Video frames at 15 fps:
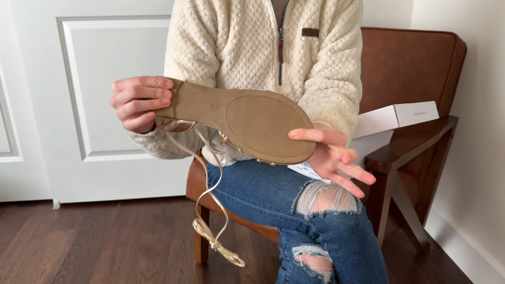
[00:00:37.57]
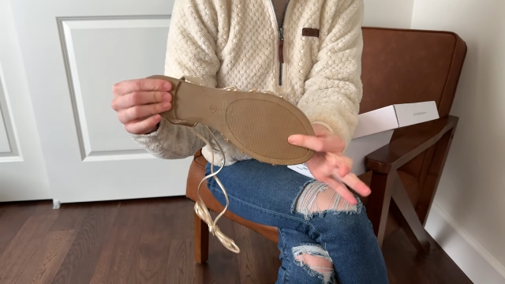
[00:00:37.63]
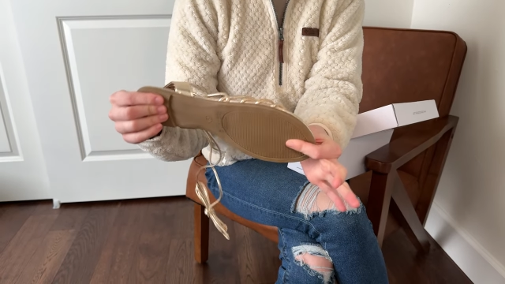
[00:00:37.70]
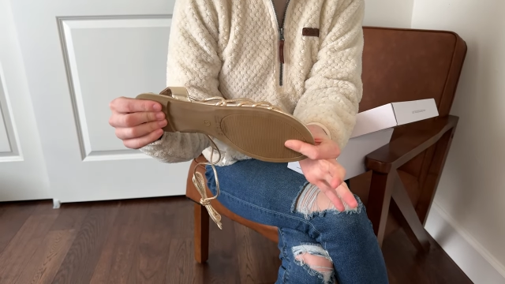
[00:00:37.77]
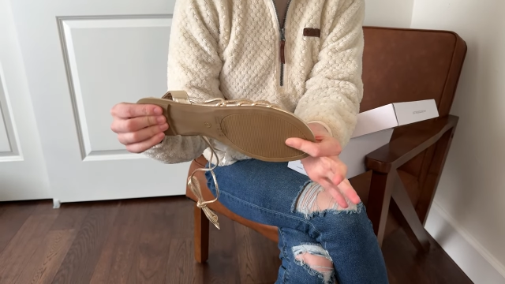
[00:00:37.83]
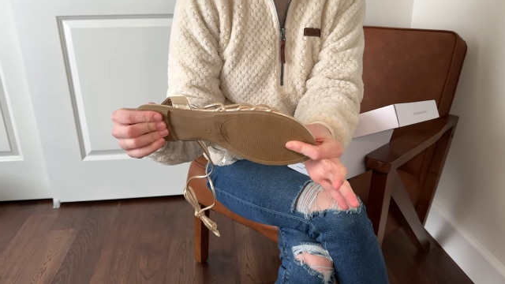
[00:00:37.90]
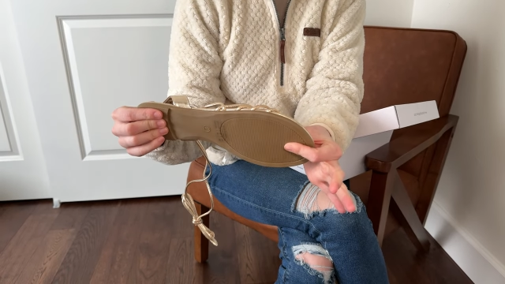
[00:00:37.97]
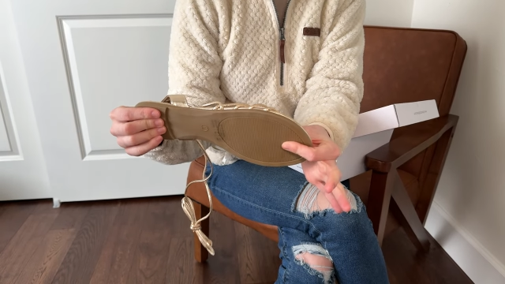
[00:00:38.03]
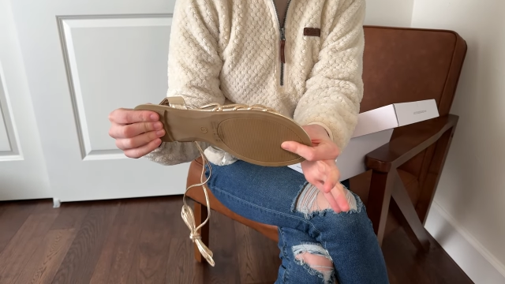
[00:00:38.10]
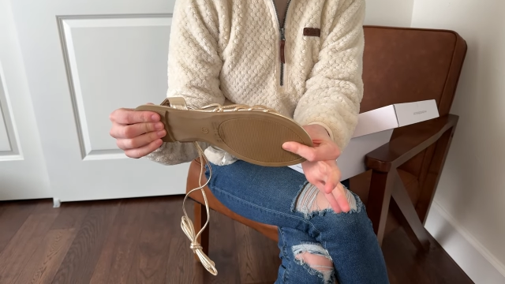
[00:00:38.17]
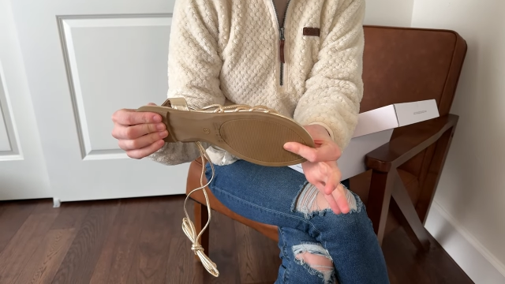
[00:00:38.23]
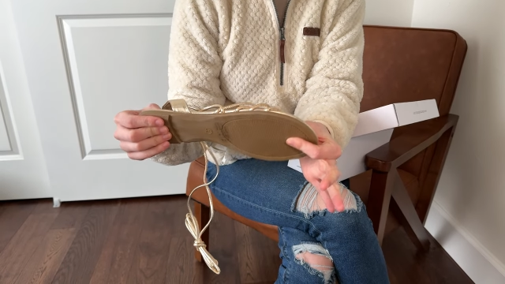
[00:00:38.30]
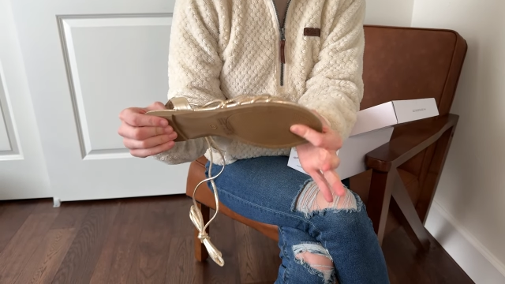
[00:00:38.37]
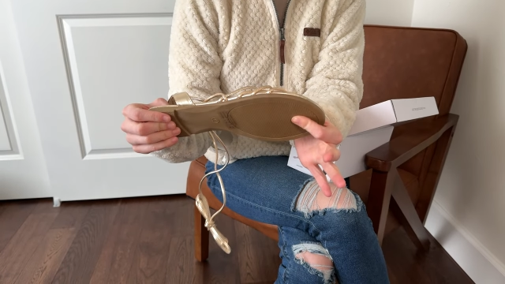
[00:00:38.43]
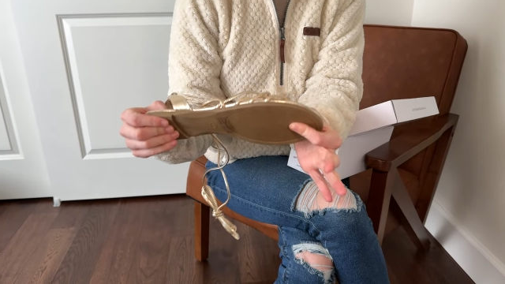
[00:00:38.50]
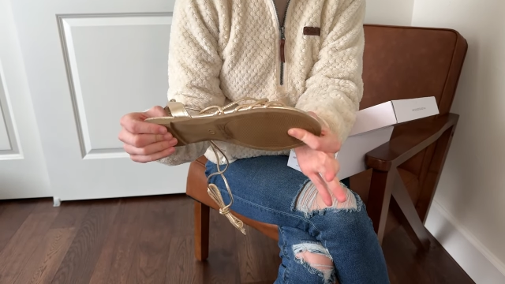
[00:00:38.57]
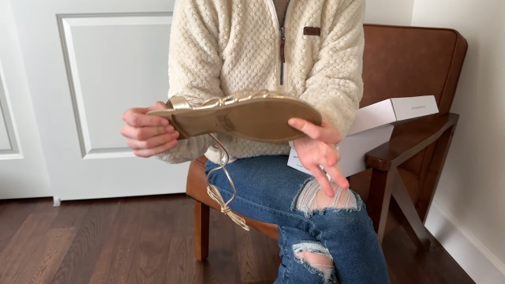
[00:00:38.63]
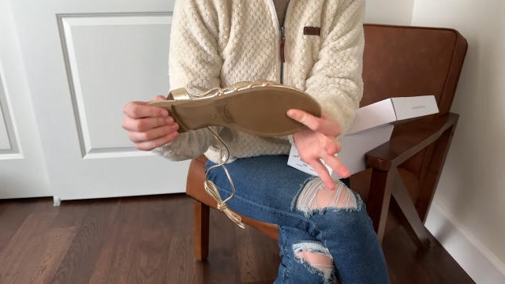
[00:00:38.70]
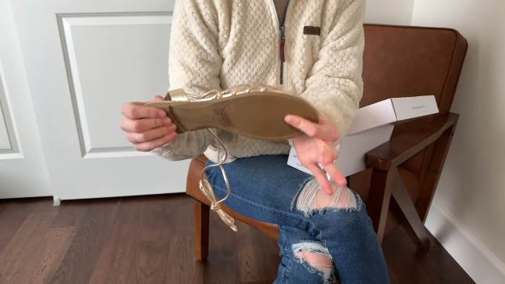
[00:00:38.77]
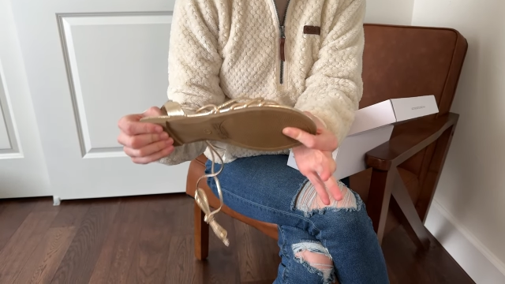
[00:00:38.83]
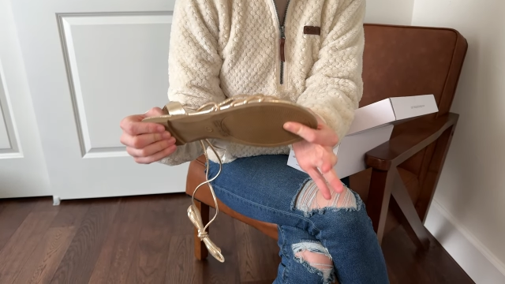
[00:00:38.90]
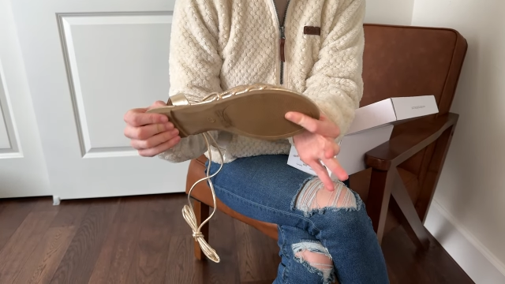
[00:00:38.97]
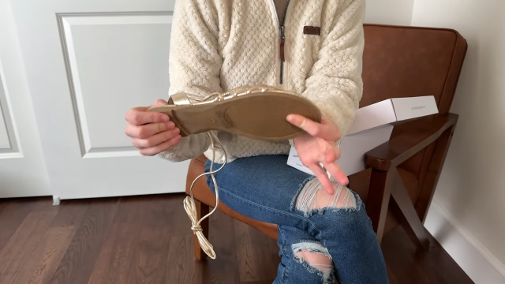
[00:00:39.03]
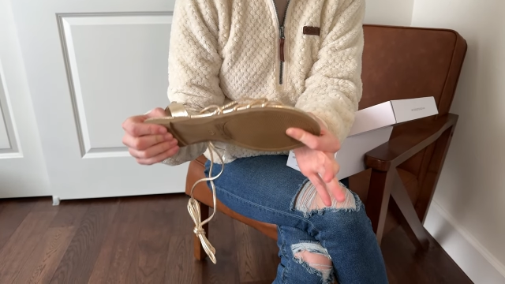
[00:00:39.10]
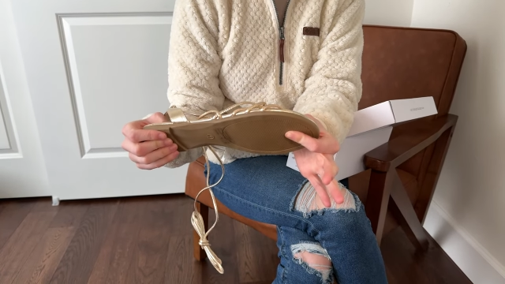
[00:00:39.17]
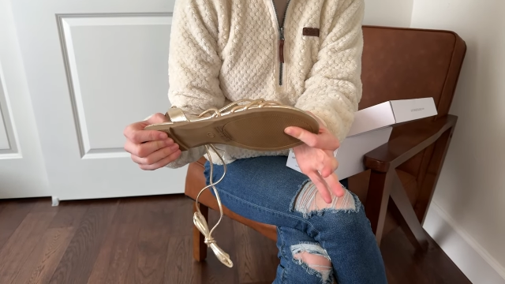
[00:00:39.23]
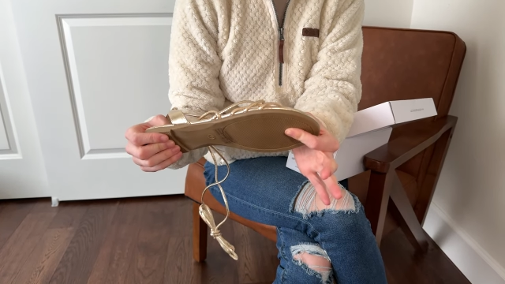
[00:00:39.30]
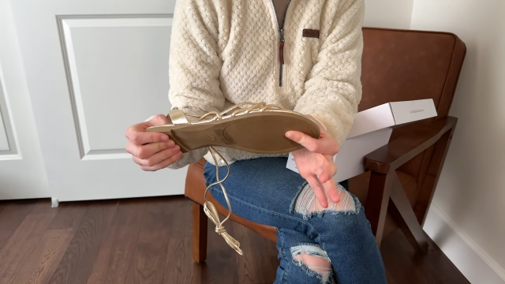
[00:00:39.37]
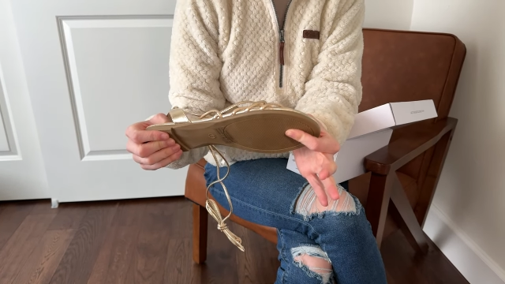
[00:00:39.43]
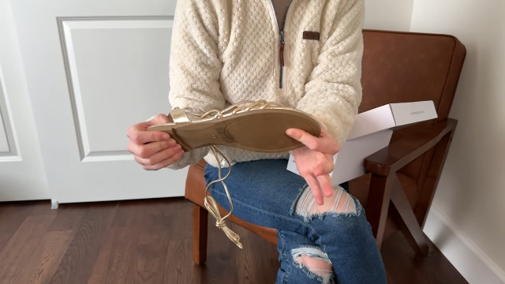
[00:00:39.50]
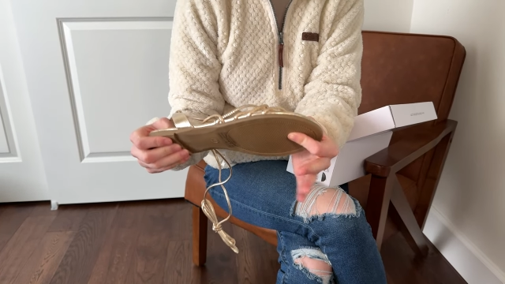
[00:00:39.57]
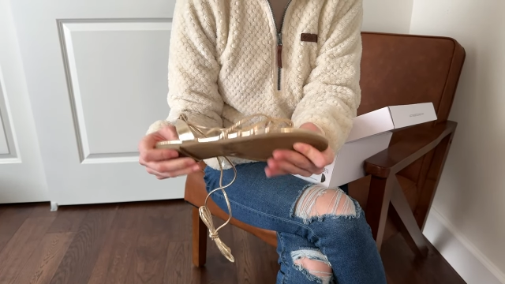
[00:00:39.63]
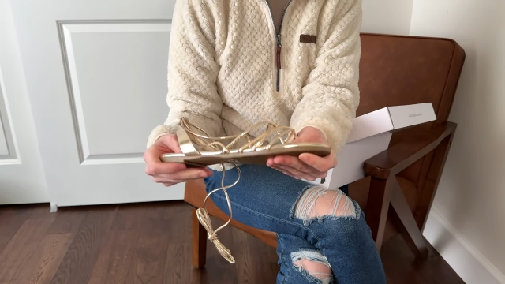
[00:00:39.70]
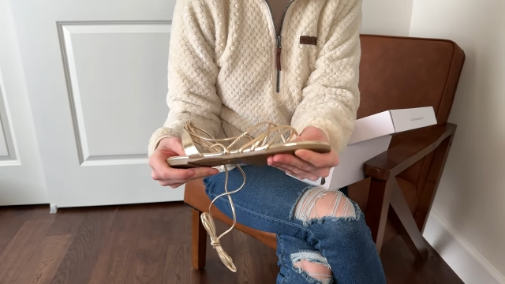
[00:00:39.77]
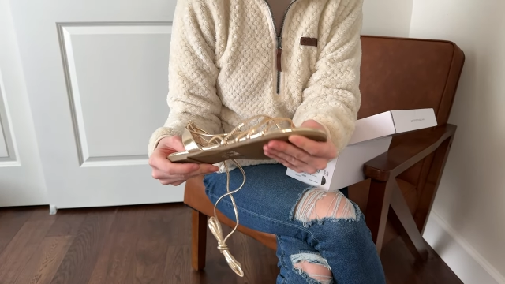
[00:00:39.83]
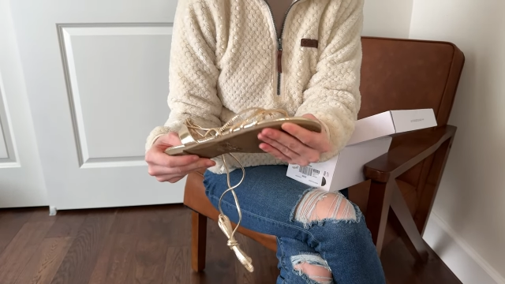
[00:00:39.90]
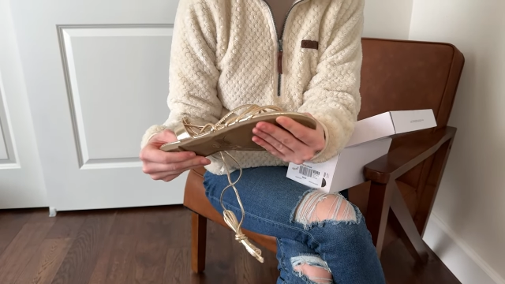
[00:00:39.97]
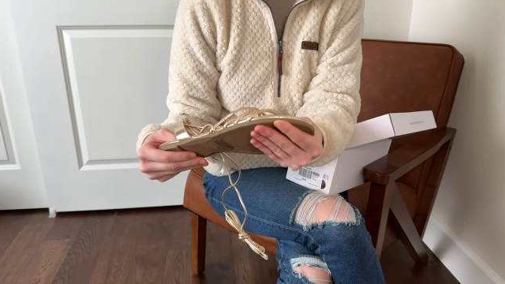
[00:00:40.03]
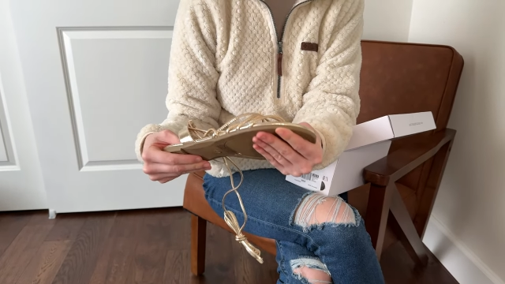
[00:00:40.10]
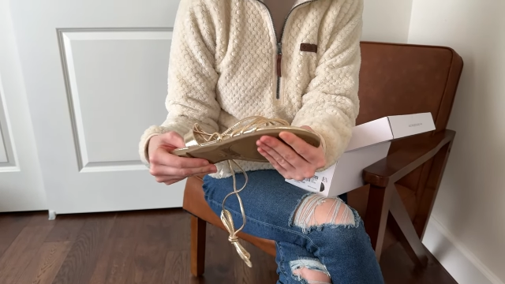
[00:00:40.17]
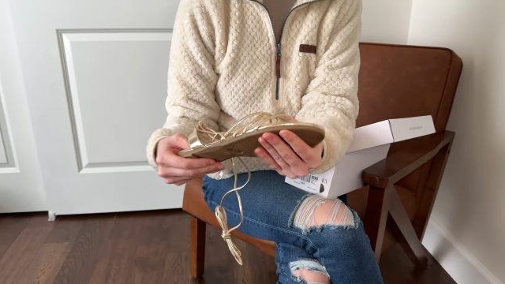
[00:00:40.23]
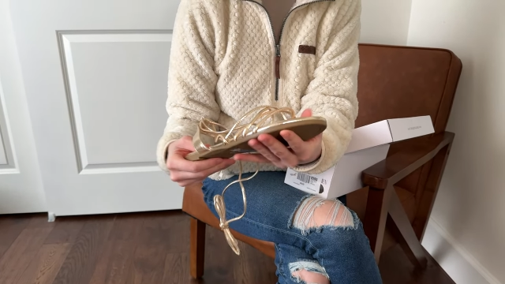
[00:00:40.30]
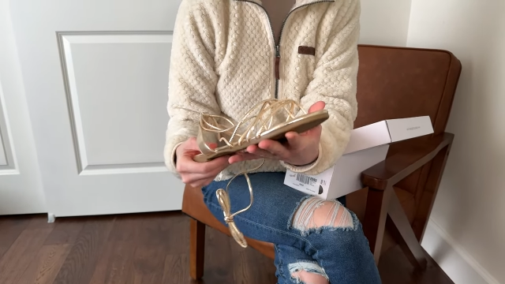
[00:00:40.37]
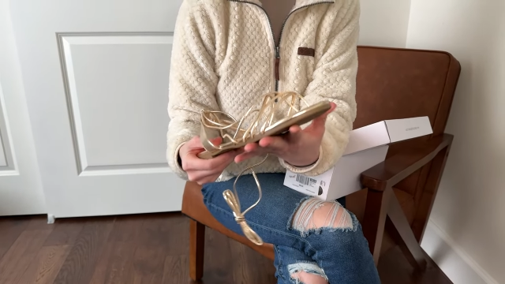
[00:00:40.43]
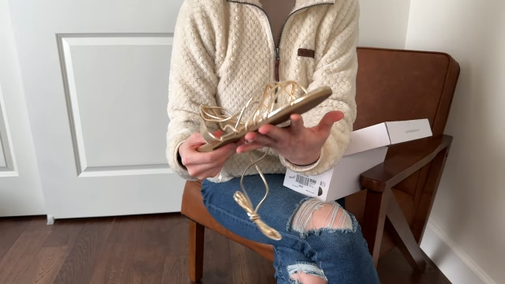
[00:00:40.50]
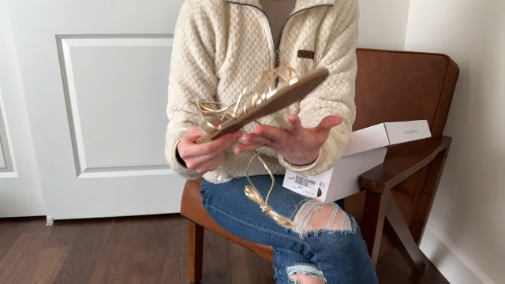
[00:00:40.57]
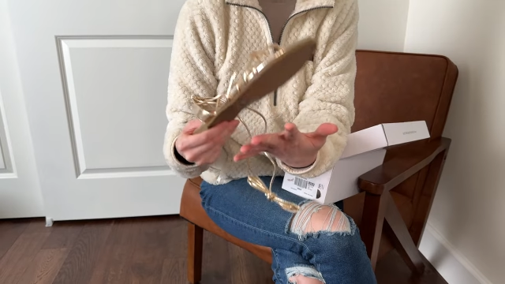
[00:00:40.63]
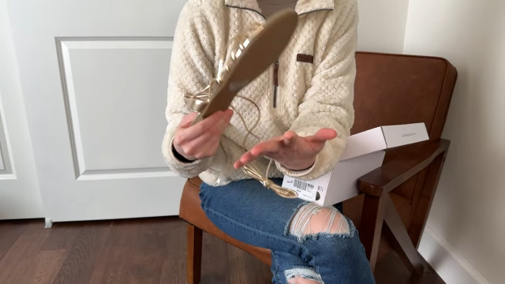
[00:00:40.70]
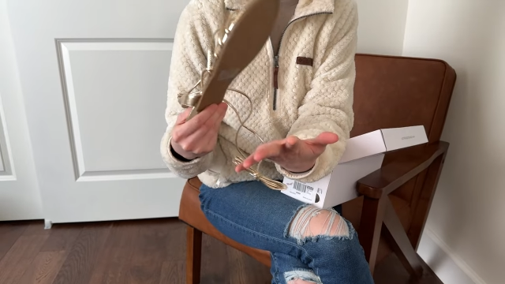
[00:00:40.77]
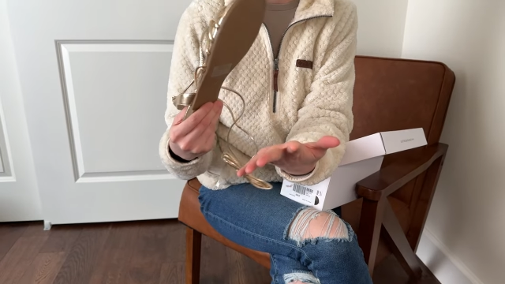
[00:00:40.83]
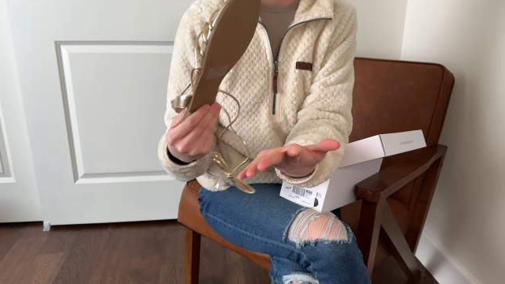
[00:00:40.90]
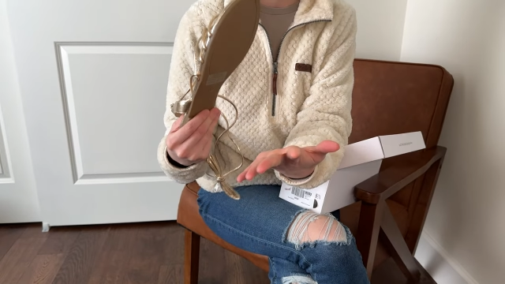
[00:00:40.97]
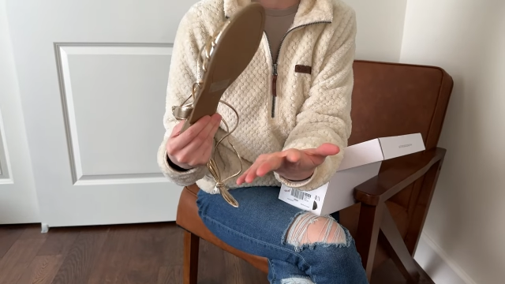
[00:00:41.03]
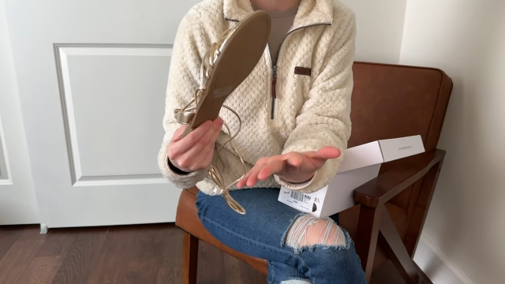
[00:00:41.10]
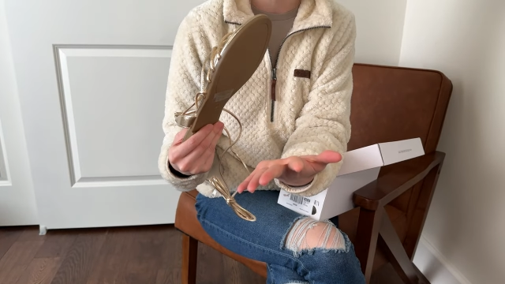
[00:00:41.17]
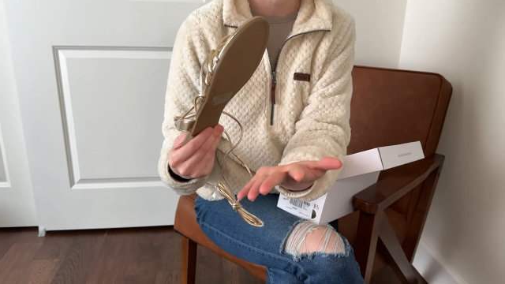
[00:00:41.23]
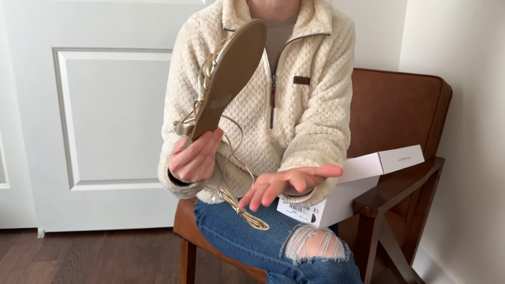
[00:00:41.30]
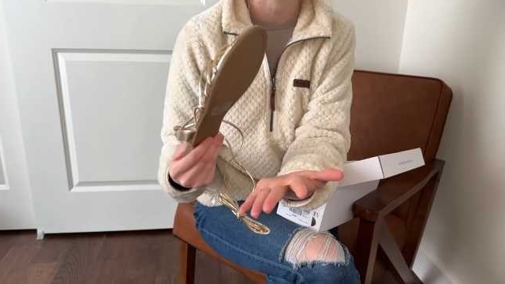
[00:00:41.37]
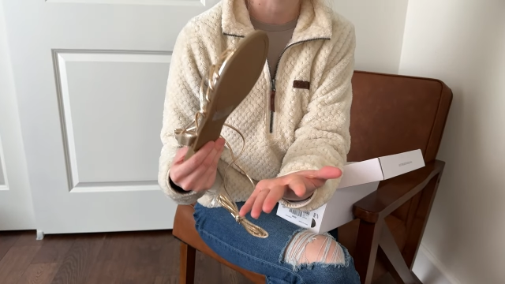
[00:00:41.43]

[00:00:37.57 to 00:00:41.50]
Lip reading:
No face is visible, so there are no lips to read.